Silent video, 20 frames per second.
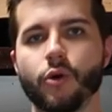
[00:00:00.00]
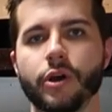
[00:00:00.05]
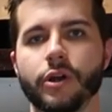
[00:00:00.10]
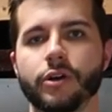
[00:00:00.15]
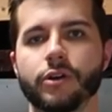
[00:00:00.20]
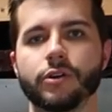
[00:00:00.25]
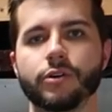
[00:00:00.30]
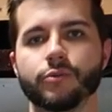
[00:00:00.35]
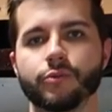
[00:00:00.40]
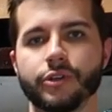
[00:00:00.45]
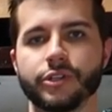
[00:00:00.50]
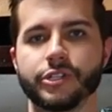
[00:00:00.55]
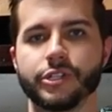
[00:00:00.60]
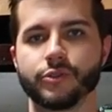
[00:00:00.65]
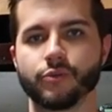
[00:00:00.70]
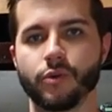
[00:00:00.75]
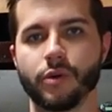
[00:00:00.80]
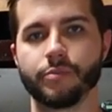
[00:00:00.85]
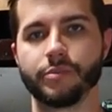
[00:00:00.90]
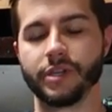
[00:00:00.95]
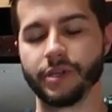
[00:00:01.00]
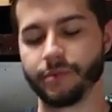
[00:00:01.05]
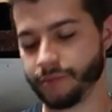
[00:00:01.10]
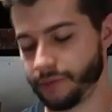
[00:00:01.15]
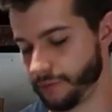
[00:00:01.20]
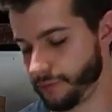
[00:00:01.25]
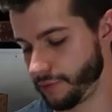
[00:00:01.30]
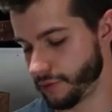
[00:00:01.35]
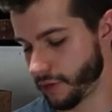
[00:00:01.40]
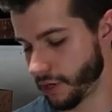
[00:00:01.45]
oil, which is what B M
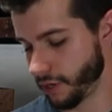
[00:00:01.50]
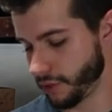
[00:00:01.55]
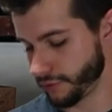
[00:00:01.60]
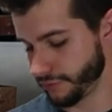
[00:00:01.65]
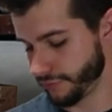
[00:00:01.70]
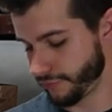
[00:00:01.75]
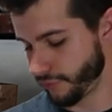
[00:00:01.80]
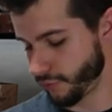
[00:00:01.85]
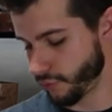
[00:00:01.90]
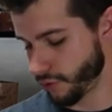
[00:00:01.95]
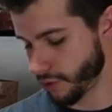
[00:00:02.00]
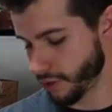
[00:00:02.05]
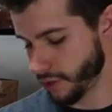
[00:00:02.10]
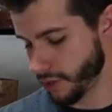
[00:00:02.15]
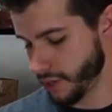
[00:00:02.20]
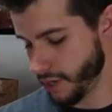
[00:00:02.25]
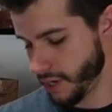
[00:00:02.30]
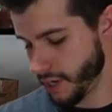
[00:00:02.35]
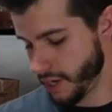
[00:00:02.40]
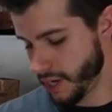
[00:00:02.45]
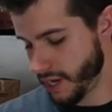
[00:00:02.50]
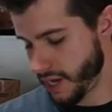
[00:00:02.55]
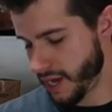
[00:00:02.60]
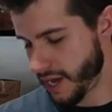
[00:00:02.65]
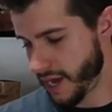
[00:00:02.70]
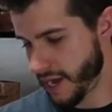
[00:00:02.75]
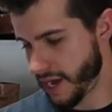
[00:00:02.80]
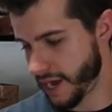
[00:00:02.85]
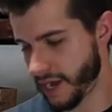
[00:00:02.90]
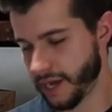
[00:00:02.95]
W calls for,
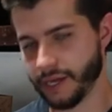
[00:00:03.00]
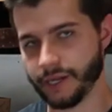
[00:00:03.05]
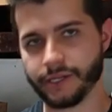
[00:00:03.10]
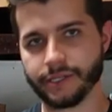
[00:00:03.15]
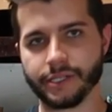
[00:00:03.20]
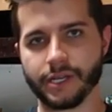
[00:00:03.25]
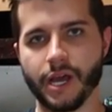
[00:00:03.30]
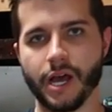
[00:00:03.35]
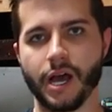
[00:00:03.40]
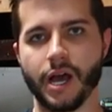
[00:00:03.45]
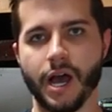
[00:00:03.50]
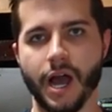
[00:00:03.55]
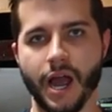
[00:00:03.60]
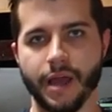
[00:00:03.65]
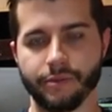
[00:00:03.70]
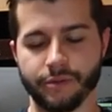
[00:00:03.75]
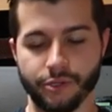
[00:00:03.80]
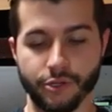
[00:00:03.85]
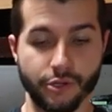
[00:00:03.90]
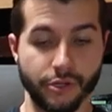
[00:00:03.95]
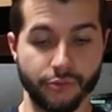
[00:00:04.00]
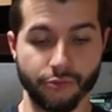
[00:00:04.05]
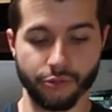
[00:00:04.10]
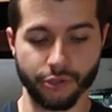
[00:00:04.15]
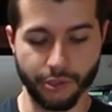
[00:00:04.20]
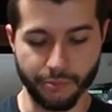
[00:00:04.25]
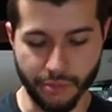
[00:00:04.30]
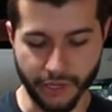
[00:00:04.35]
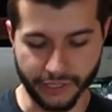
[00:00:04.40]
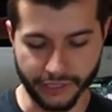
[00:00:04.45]
and uh, I, you can
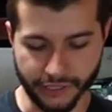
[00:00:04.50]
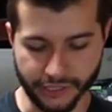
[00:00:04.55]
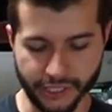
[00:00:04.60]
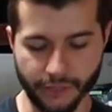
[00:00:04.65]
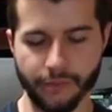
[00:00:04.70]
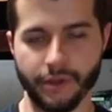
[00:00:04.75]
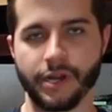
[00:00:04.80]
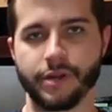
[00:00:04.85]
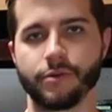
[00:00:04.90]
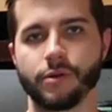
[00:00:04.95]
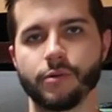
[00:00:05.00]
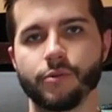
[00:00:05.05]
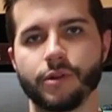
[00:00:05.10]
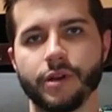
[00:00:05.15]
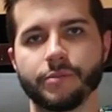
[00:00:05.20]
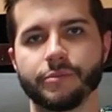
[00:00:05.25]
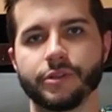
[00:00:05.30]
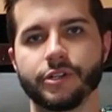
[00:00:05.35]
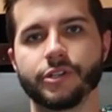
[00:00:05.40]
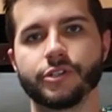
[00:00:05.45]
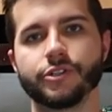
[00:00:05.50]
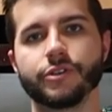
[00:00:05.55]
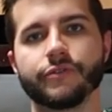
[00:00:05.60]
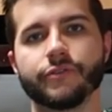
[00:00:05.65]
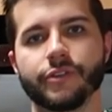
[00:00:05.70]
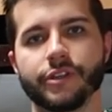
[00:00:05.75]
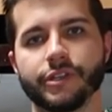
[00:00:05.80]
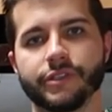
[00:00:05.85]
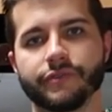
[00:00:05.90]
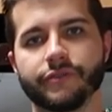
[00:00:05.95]
really pick this up anywhere. What I'm going to do
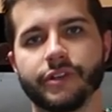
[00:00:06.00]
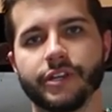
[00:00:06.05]
for this